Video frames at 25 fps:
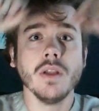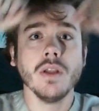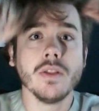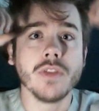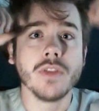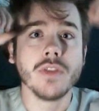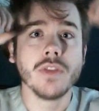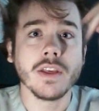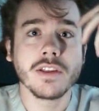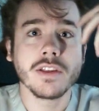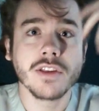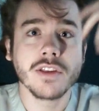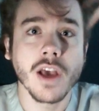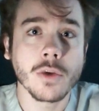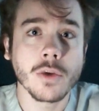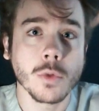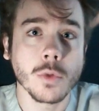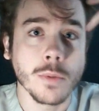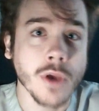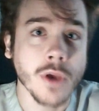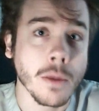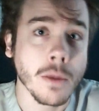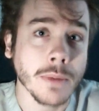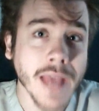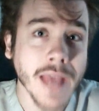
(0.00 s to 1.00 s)
the cells will
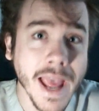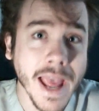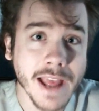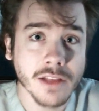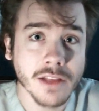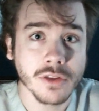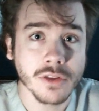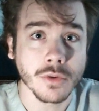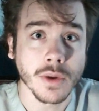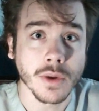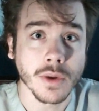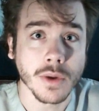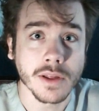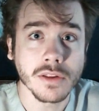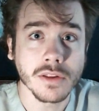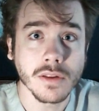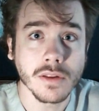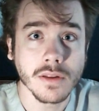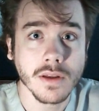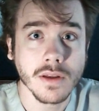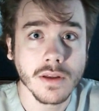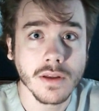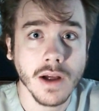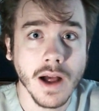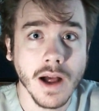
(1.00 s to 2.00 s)
become
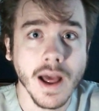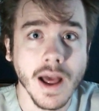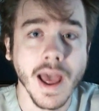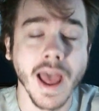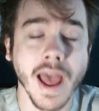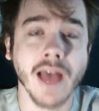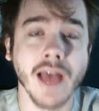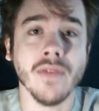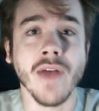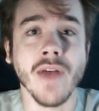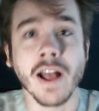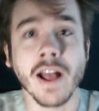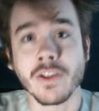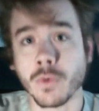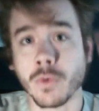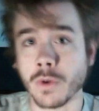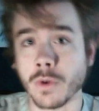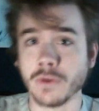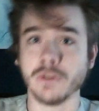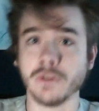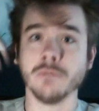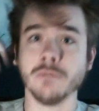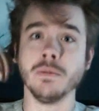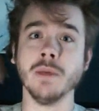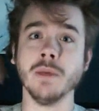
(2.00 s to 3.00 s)
cancerous. And that's
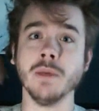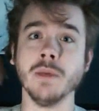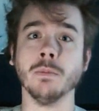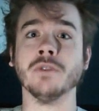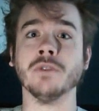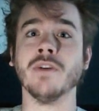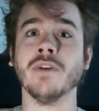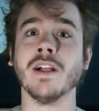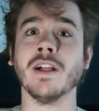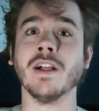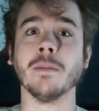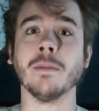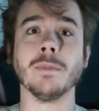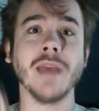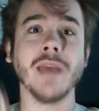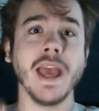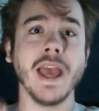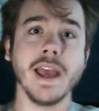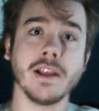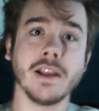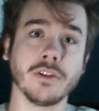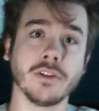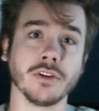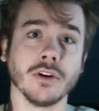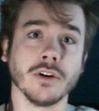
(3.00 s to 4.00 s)
when people develop
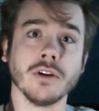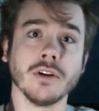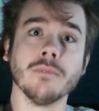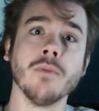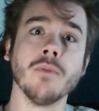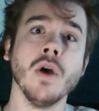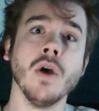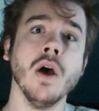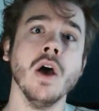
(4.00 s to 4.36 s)
cancer.